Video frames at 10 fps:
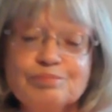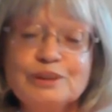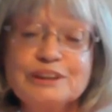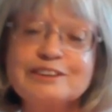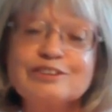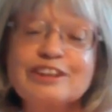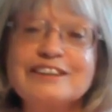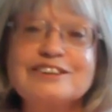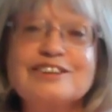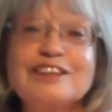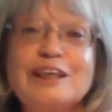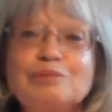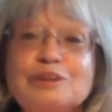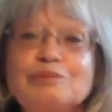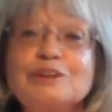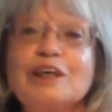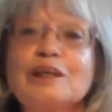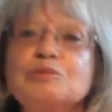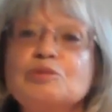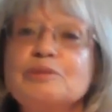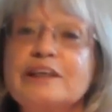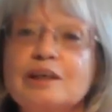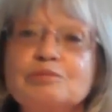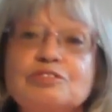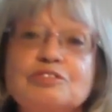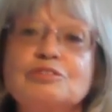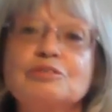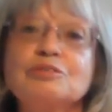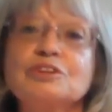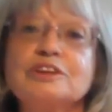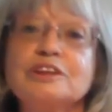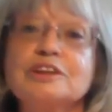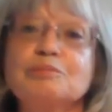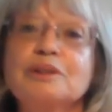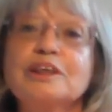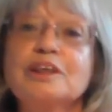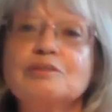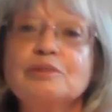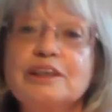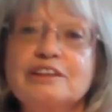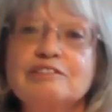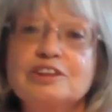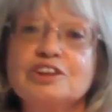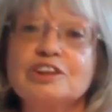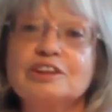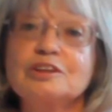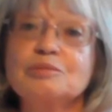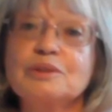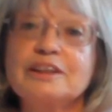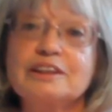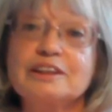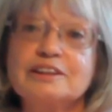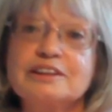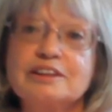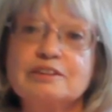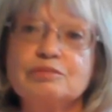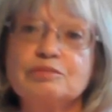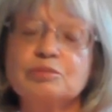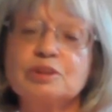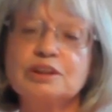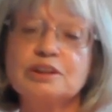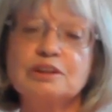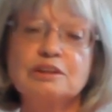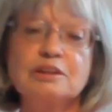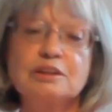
We still get stirred up sometimes, but we come through all the time. We hear each other and we connect in a different way.